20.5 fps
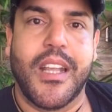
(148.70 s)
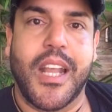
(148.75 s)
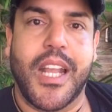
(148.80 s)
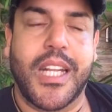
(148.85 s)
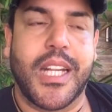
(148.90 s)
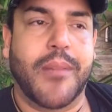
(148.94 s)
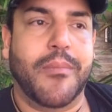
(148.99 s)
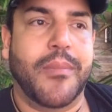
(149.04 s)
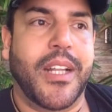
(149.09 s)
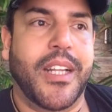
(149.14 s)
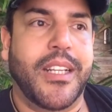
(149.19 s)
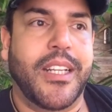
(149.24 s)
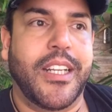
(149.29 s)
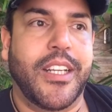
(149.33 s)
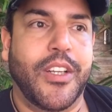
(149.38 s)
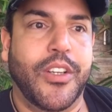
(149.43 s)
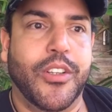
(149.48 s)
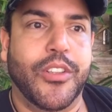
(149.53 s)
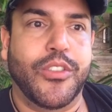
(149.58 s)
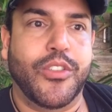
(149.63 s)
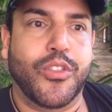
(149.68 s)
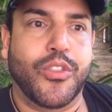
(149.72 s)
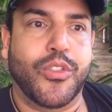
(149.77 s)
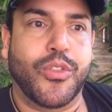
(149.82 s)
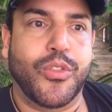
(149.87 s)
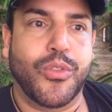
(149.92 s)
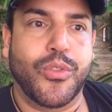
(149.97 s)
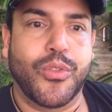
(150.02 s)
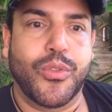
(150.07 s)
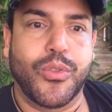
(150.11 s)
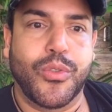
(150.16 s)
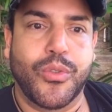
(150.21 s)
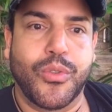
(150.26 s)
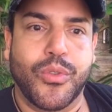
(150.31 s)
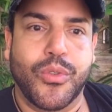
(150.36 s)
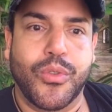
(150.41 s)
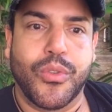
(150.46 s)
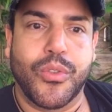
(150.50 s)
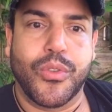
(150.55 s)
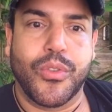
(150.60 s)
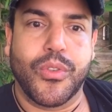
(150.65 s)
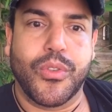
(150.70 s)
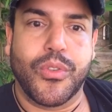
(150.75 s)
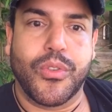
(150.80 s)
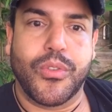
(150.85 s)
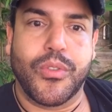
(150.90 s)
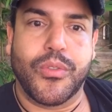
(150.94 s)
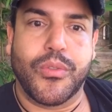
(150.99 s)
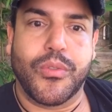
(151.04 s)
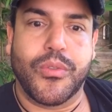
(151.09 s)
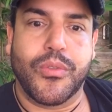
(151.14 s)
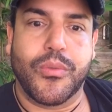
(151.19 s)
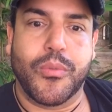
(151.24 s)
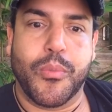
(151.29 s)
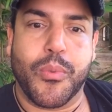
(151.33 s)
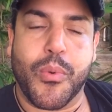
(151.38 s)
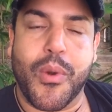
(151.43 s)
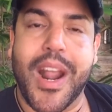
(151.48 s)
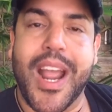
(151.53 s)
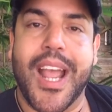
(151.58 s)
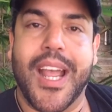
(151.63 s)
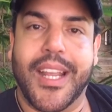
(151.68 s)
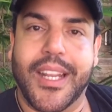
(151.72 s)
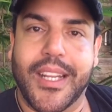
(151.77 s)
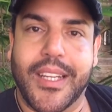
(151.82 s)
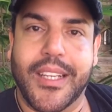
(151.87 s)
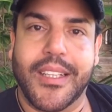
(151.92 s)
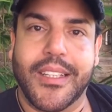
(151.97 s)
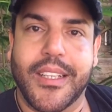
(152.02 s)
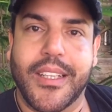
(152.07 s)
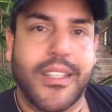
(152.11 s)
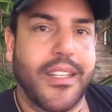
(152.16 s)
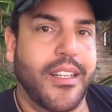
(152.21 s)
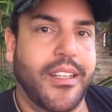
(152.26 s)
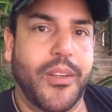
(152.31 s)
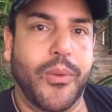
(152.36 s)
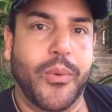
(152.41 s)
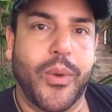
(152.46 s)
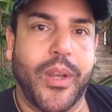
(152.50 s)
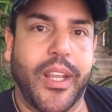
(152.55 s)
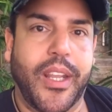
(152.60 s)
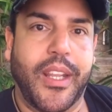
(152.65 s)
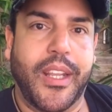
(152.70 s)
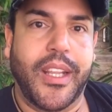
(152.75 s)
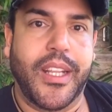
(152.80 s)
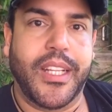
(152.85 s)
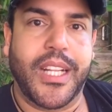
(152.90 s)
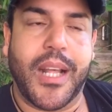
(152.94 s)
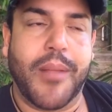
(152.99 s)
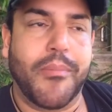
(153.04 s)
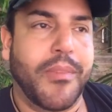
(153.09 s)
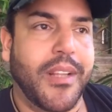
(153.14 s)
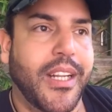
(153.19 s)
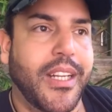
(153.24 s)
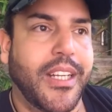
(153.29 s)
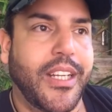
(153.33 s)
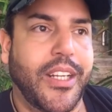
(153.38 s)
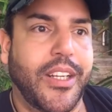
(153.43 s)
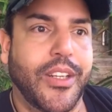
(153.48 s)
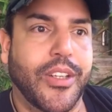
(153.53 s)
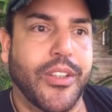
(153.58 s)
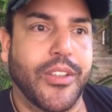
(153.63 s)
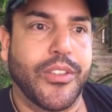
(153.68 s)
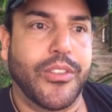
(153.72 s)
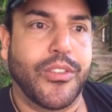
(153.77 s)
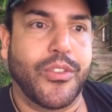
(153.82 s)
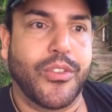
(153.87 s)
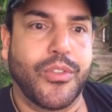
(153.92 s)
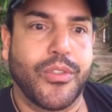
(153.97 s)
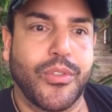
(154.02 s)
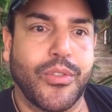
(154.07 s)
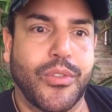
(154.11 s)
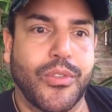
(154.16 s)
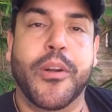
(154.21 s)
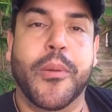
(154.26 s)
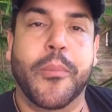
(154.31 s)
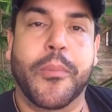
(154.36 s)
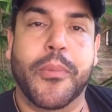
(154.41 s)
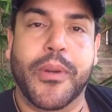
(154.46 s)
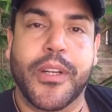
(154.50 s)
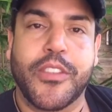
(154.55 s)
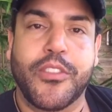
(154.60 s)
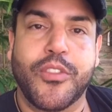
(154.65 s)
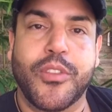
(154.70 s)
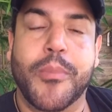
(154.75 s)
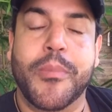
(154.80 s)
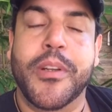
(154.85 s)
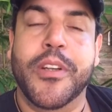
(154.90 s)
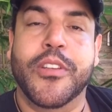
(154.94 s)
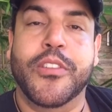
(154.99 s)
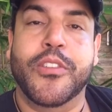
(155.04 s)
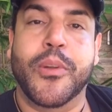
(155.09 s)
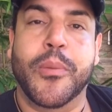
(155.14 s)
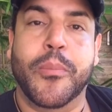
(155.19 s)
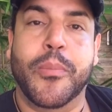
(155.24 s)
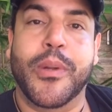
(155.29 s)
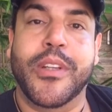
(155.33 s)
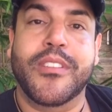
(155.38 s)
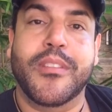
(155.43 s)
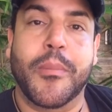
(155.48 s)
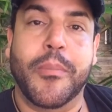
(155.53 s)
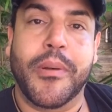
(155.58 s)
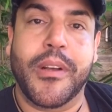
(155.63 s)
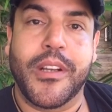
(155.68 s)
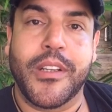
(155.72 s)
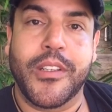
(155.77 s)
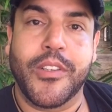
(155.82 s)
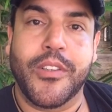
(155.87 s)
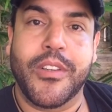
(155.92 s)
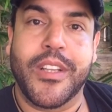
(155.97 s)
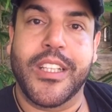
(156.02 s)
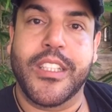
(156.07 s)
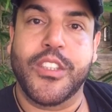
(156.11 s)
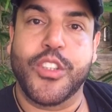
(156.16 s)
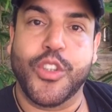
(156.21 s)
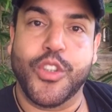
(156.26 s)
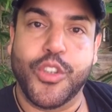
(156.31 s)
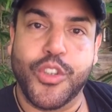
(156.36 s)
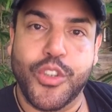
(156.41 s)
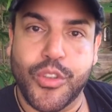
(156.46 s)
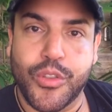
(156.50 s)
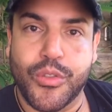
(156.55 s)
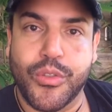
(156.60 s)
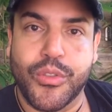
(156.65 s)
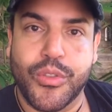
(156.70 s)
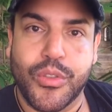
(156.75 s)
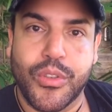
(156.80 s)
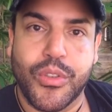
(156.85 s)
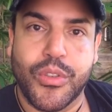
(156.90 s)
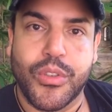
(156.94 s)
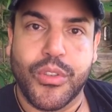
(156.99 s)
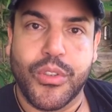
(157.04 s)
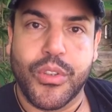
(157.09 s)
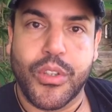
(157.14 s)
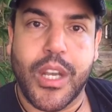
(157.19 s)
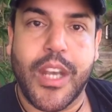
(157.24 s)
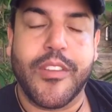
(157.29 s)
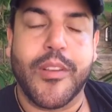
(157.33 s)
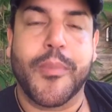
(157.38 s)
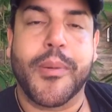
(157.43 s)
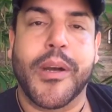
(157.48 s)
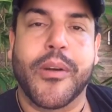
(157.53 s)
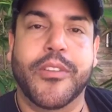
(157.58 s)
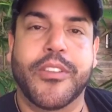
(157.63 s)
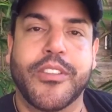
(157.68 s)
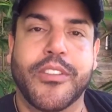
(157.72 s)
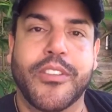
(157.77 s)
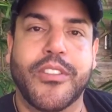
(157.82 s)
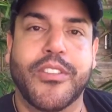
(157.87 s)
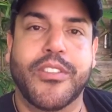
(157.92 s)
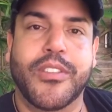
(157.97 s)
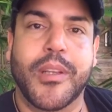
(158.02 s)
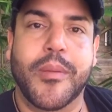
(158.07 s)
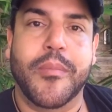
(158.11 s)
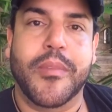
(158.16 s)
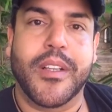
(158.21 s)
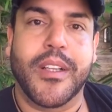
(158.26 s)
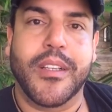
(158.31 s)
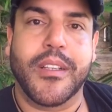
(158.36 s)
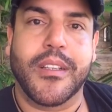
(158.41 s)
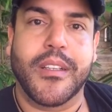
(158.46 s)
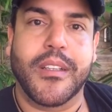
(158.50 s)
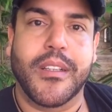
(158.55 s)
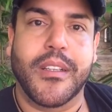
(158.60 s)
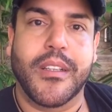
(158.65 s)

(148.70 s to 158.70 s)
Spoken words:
And I'm not here to brag in any way, and I'm not here to impress you. I'm here to impress upon you that you have the power to do the same thing.